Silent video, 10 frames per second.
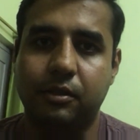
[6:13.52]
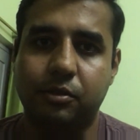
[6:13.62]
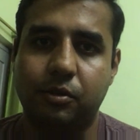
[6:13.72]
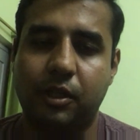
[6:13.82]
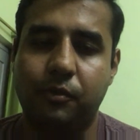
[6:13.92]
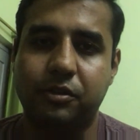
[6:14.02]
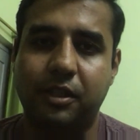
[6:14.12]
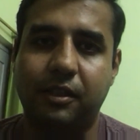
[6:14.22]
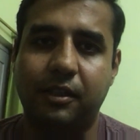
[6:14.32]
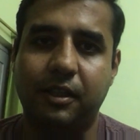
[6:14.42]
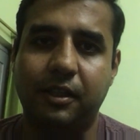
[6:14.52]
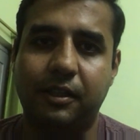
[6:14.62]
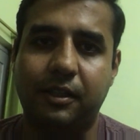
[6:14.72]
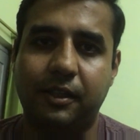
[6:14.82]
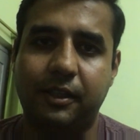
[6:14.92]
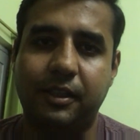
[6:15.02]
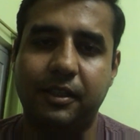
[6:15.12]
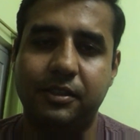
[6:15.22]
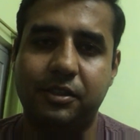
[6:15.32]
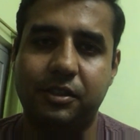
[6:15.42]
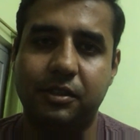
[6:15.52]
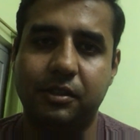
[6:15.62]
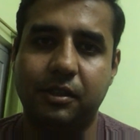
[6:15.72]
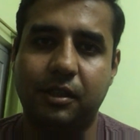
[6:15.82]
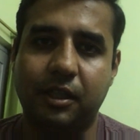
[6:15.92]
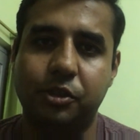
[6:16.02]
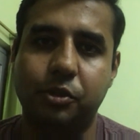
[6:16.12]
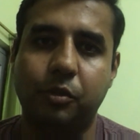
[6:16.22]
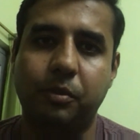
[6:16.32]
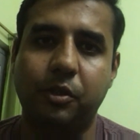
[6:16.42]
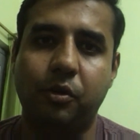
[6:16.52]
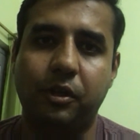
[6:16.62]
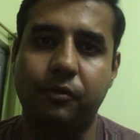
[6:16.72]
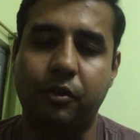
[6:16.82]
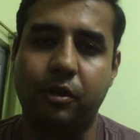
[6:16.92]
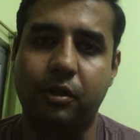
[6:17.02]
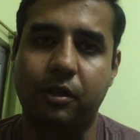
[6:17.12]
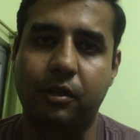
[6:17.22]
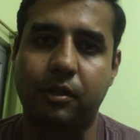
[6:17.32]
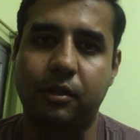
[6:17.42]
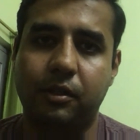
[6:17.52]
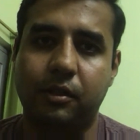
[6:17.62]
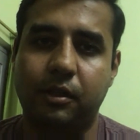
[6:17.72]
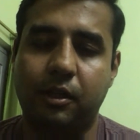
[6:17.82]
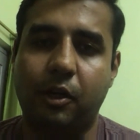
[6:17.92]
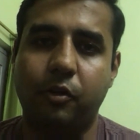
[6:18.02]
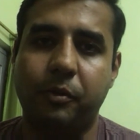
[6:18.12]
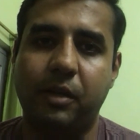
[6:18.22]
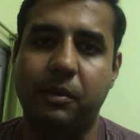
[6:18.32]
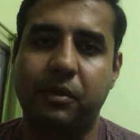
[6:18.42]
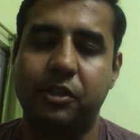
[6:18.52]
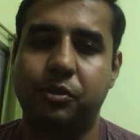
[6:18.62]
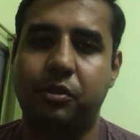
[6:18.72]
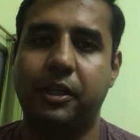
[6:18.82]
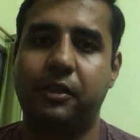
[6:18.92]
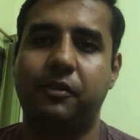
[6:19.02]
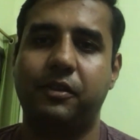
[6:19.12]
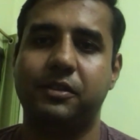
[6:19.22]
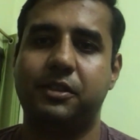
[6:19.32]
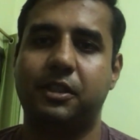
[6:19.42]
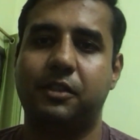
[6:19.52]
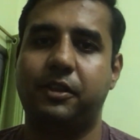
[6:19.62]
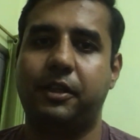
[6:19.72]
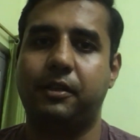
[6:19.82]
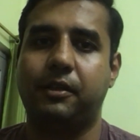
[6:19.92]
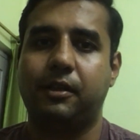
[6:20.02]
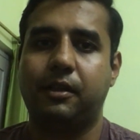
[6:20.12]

So I was thinking that at least uh, I should be looking for uh, around minimum, I should get 170.